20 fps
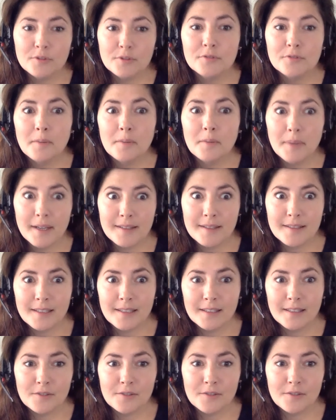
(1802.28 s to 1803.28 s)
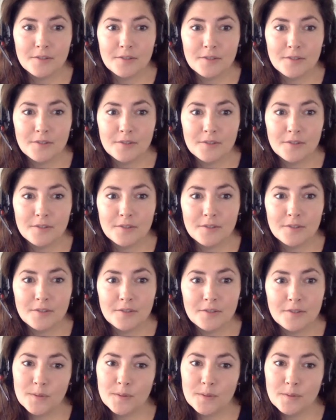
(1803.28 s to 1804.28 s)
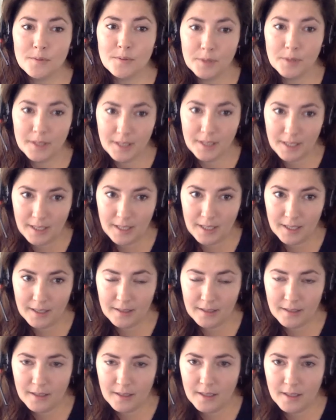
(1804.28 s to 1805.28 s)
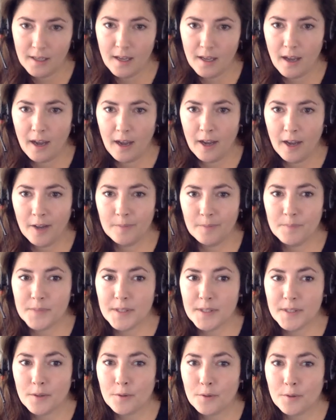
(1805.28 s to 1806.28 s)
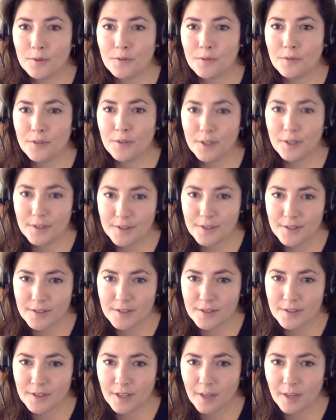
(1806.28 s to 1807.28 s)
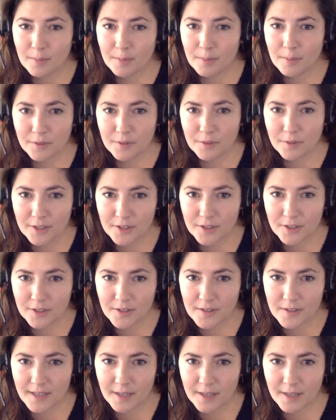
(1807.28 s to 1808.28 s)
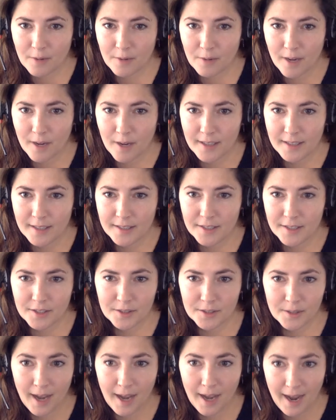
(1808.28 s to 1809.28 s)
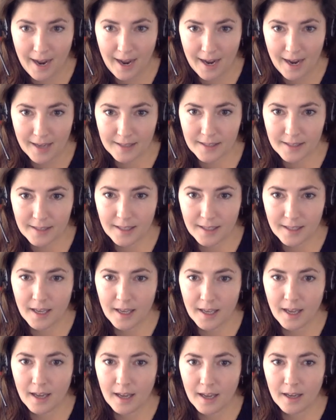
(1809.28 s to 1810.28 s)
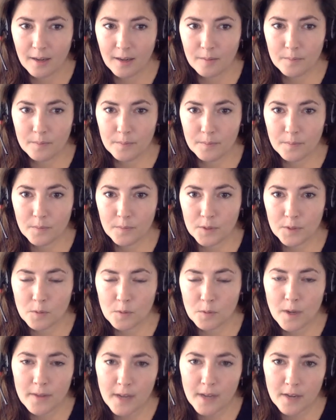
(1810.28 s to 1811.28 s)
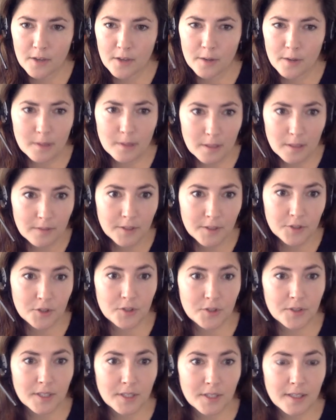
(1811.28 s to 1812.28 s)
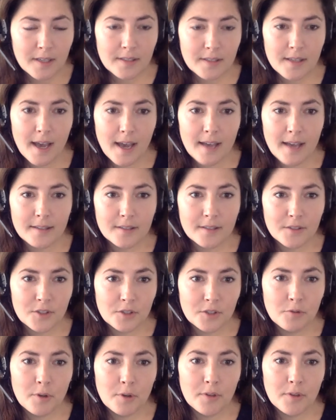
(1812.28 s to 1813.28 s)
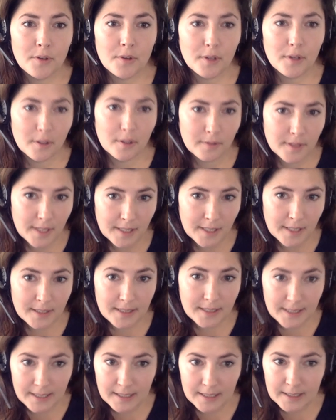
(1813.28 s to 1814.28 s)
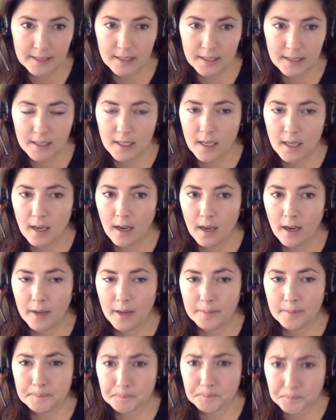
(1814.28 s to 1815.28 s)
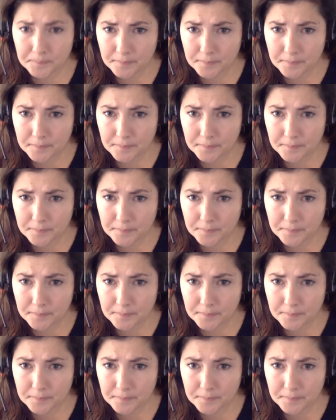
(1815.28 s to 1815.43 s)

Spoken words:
do our best to answer them as much as we can. So the first couple of questions that I wanted to ask was one that I thought was kind of interesting because it has to do with COVID-19. And